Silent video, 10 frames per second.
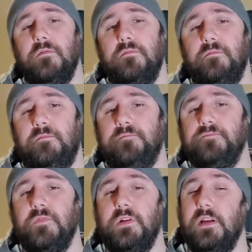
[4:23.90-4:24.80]
I
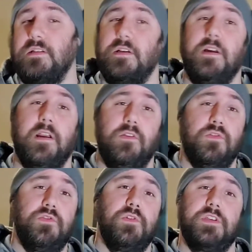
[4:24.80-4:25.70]
guess I got a little
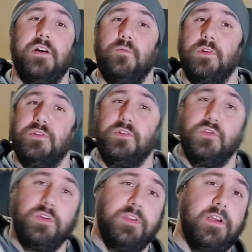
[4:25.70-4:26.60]
too excited when I took a
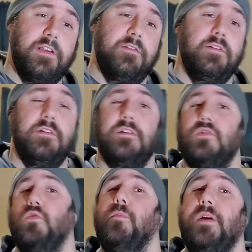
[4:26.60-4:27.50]
drink of that,
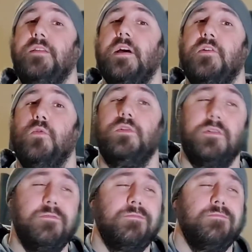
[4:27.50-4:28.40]
so I made that noise.
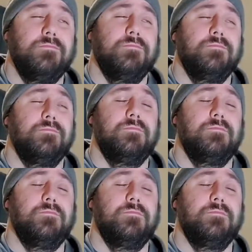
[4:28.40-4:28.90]
Hmm.